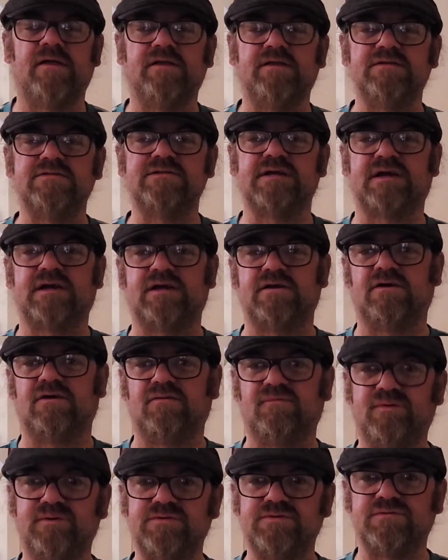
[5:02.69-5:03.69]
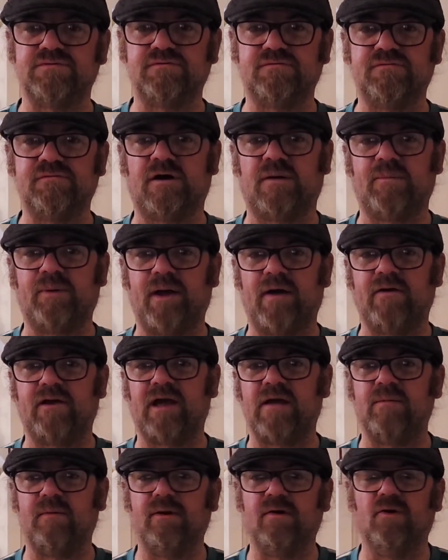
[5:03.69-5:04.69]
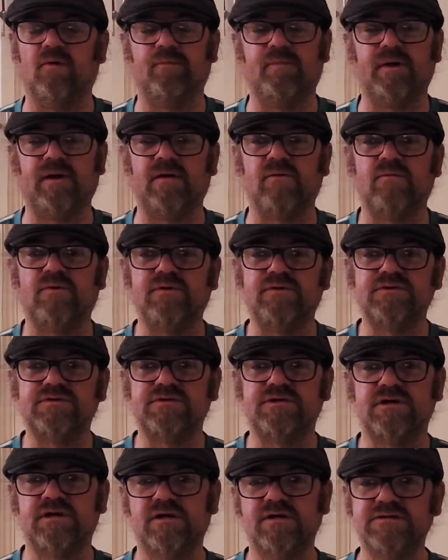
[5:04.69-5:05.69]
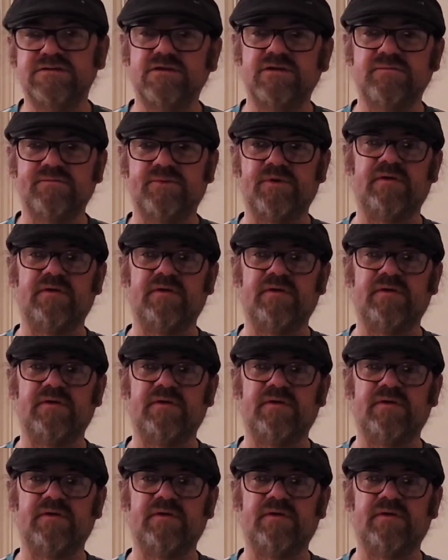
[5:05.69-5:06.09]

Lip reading: And in the second half, we sort of up our game a little bit, which is good.